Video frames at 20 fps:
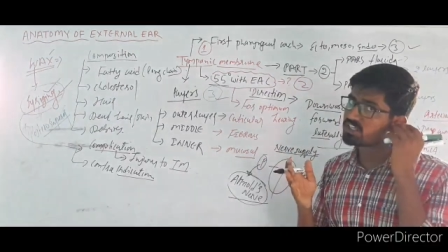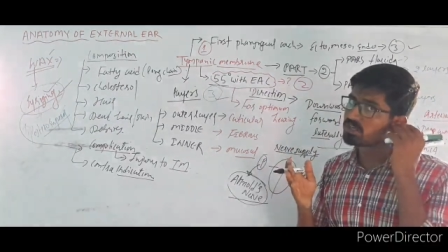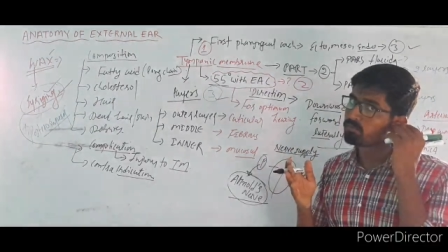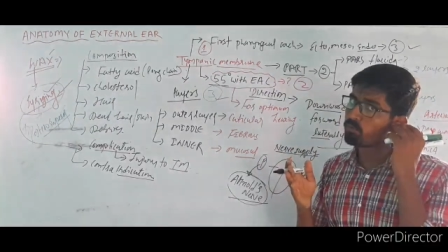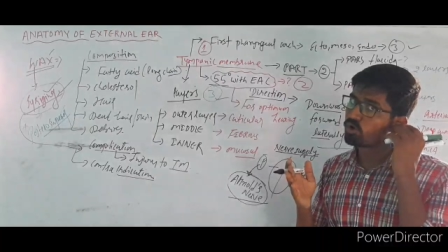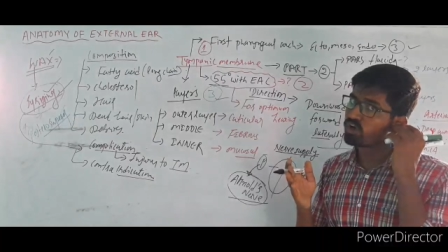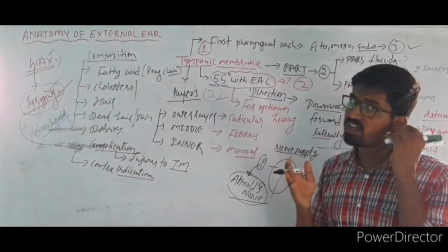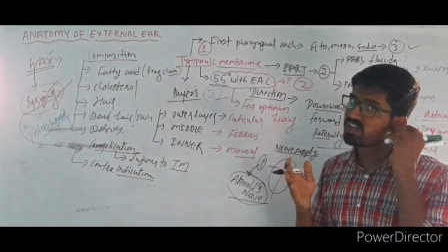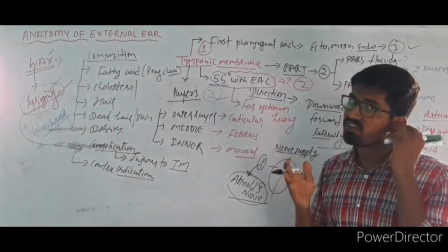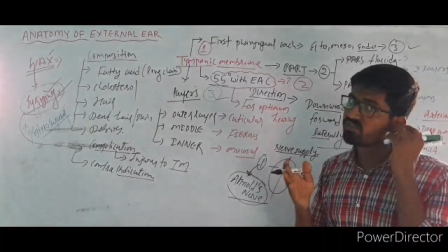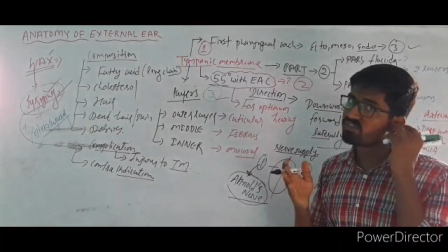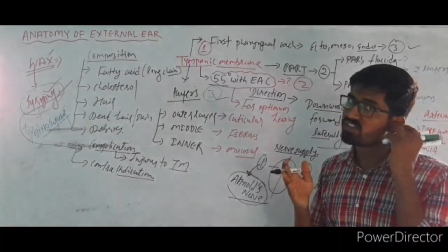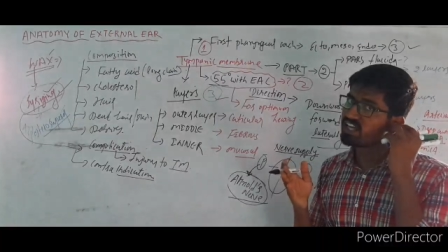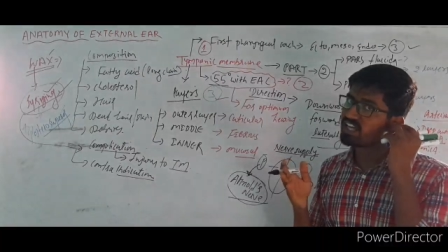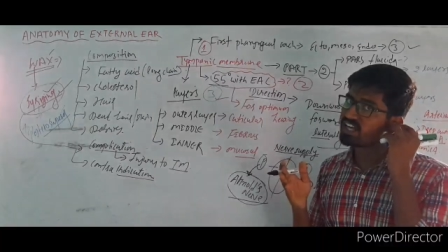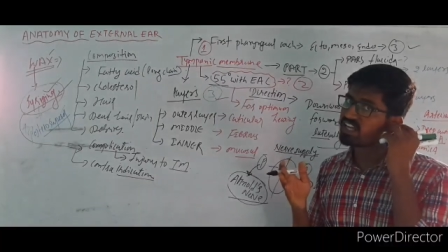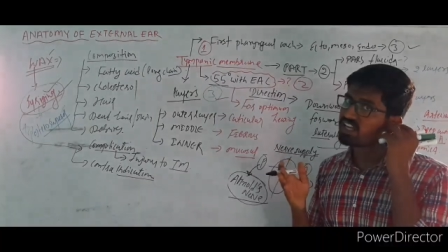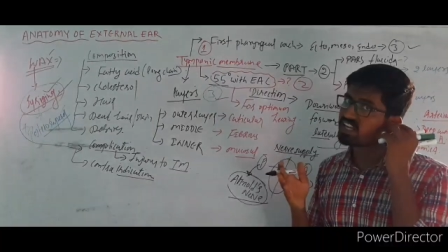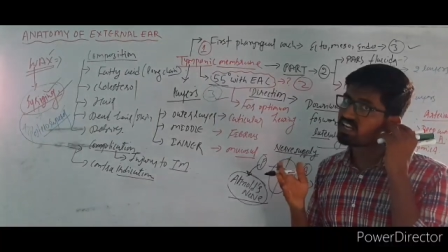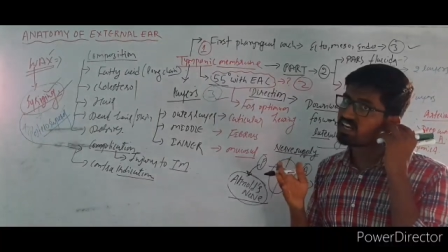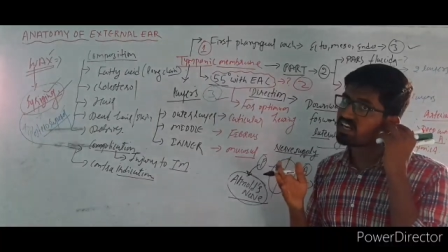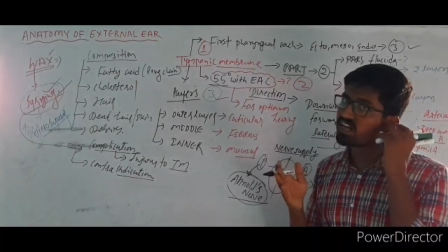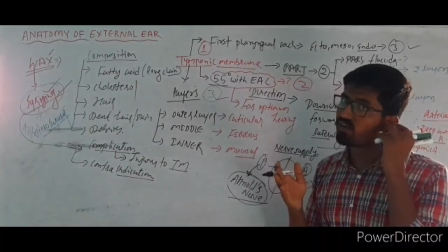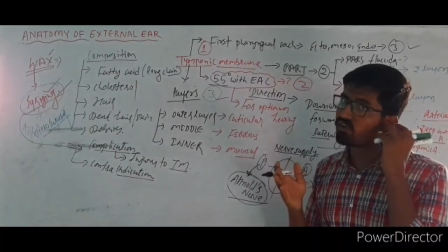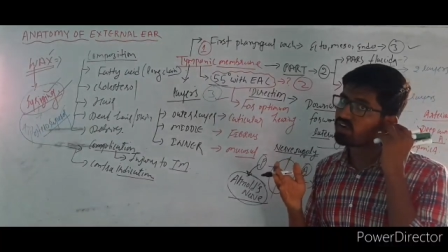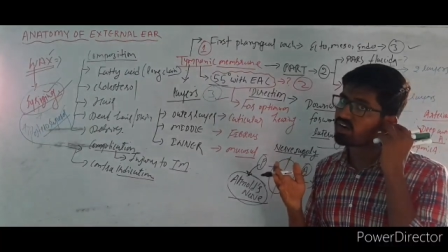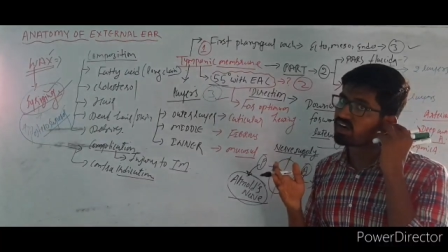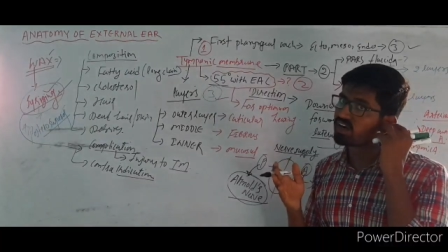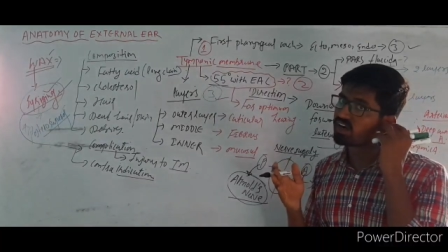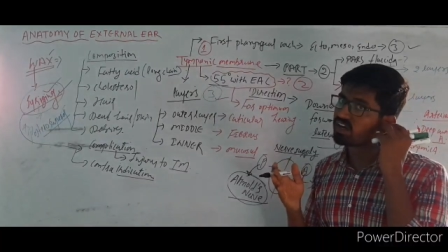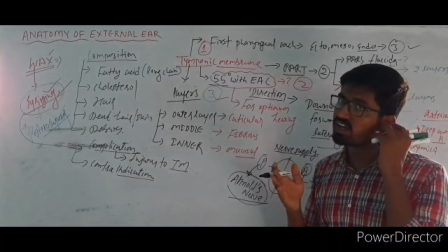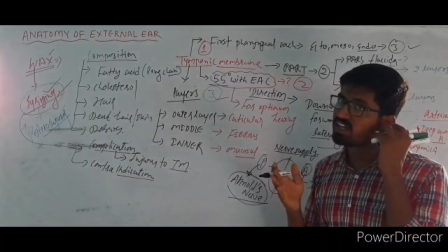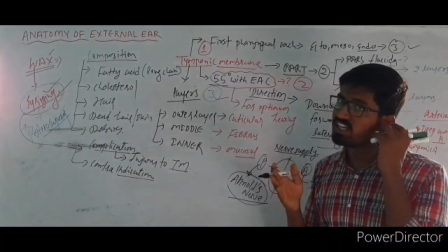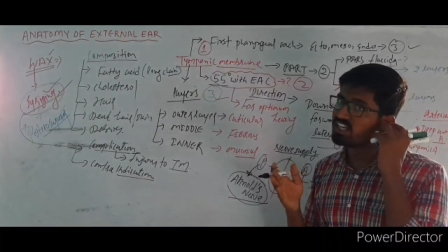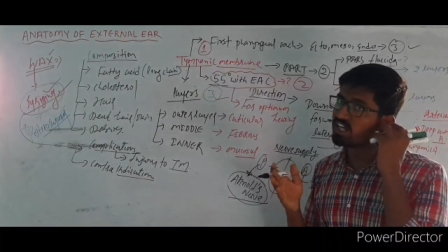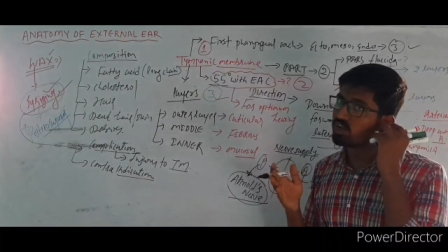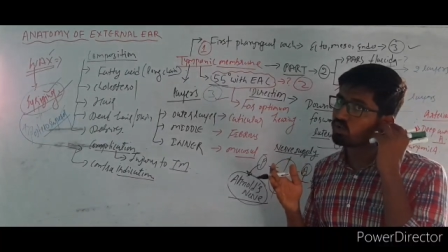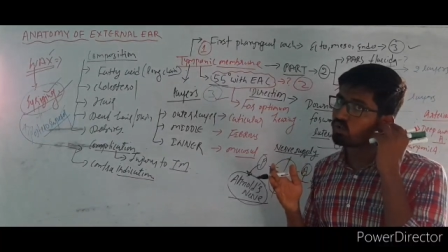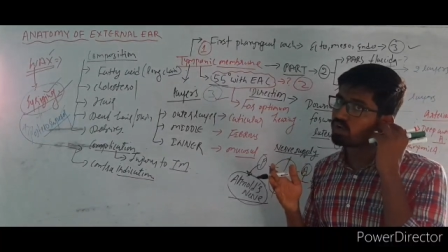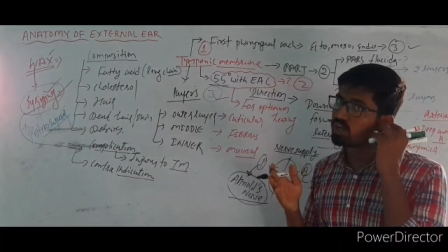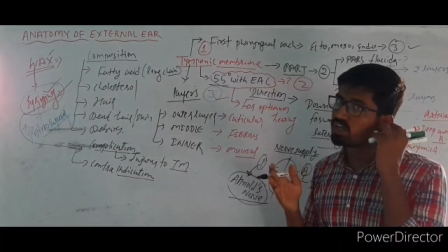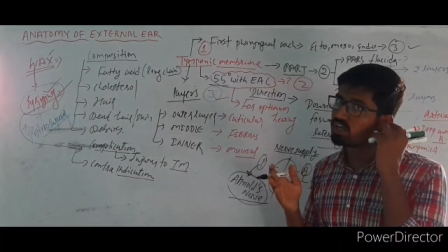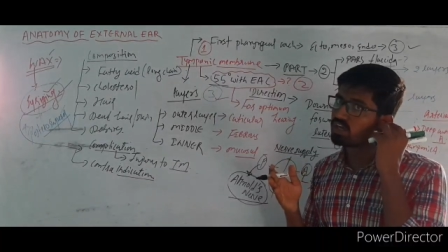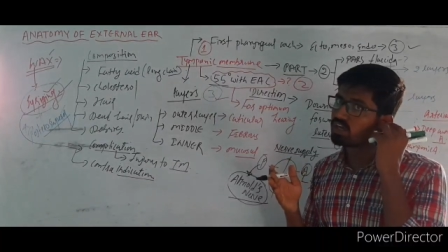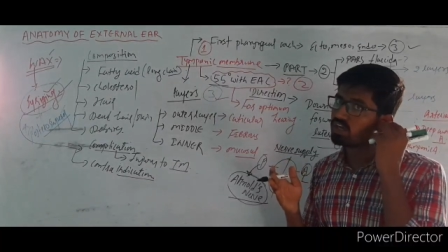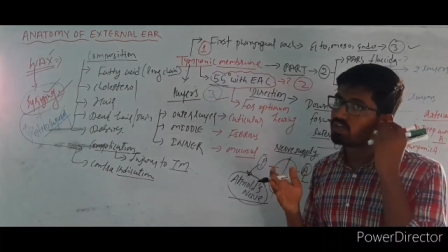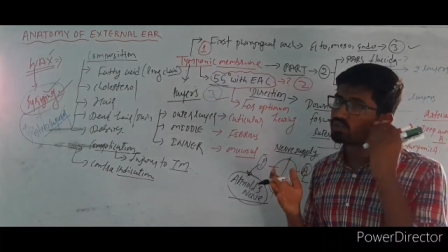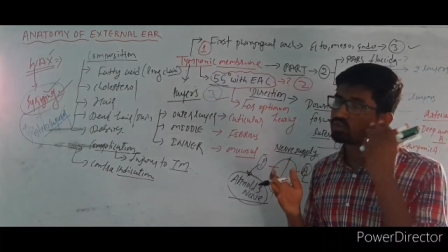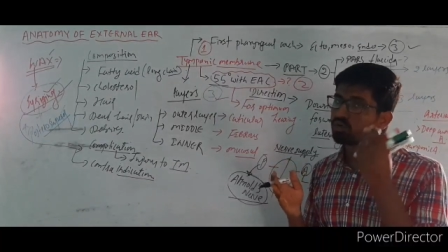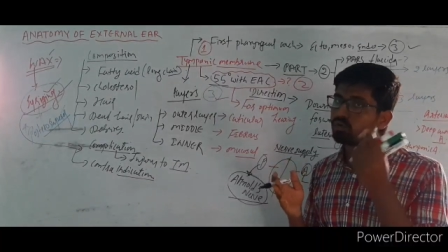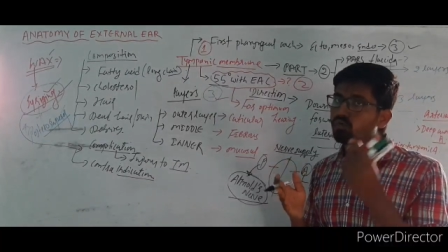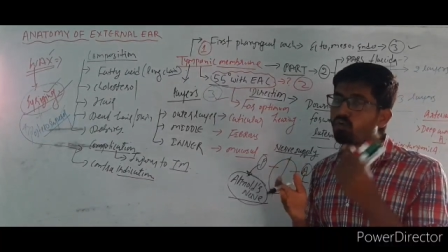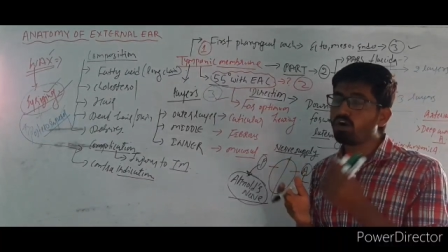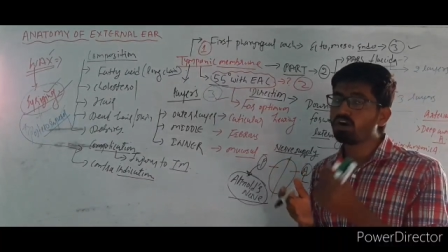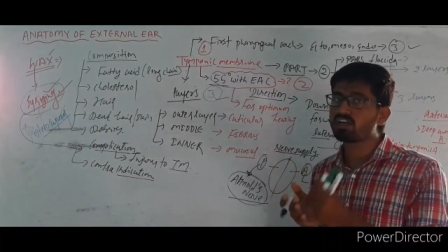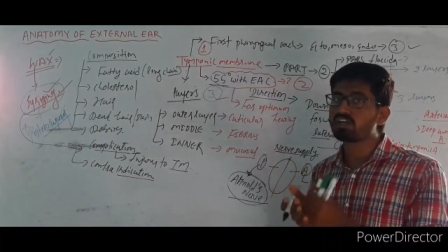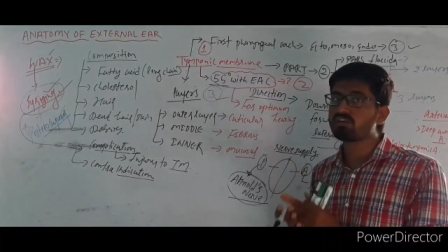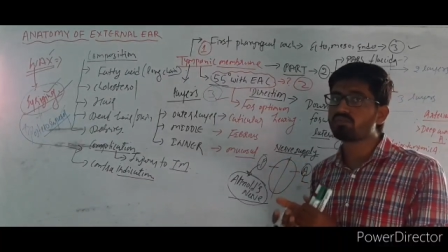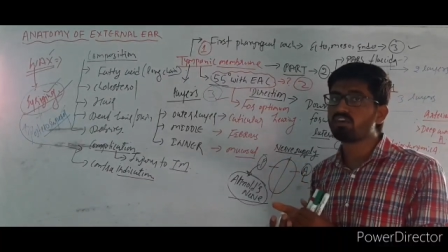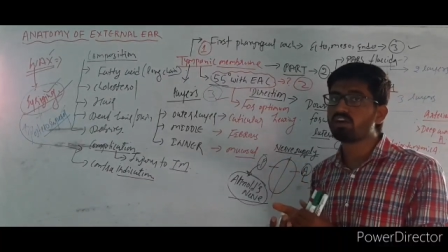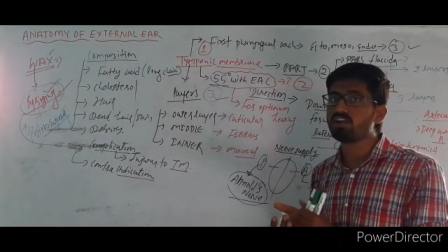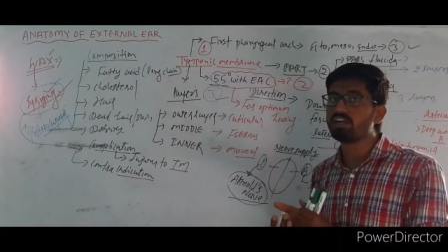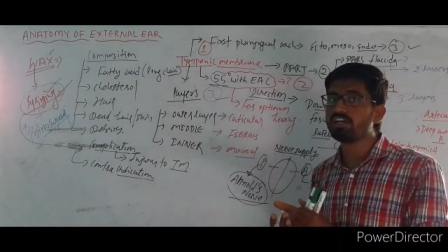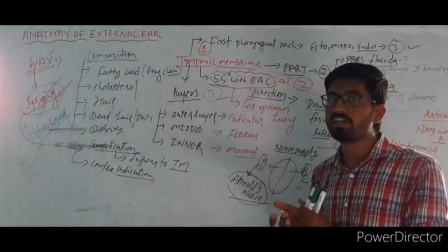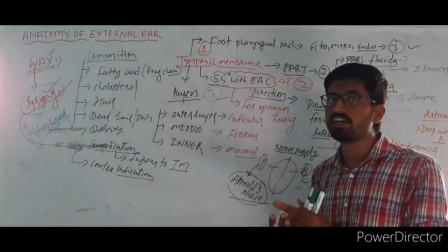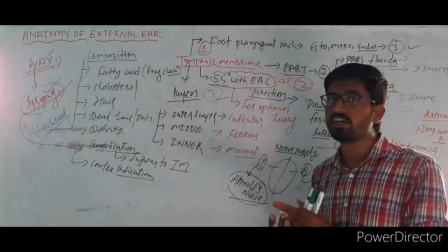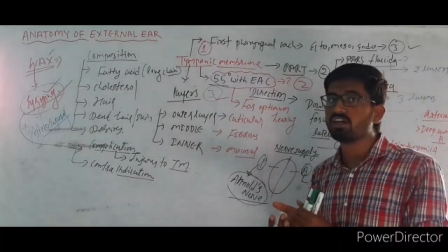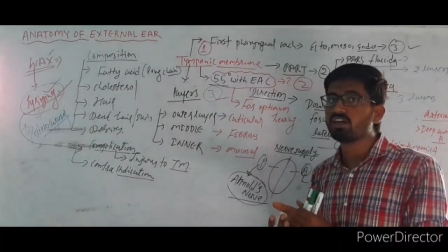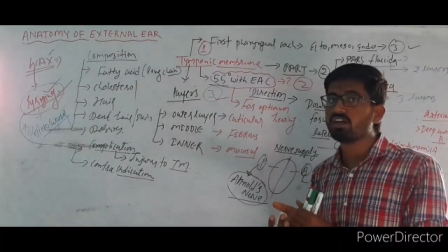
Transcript: body if there in our ear. Okay, so what it will lead?